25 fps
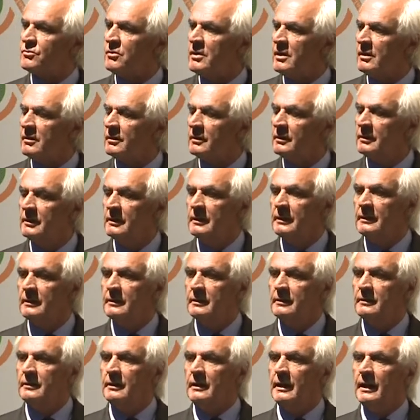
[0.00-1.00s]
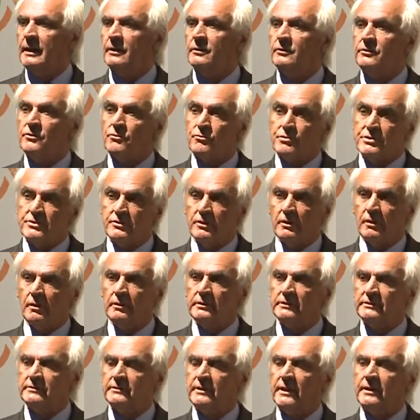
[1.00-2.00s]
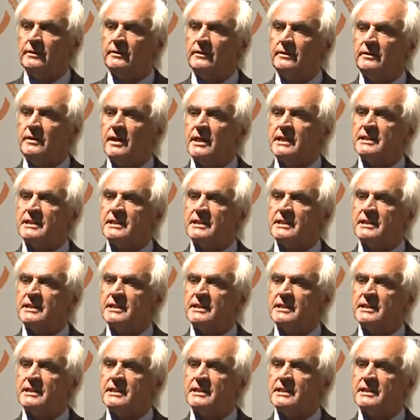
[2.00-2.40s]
well. And the result is that the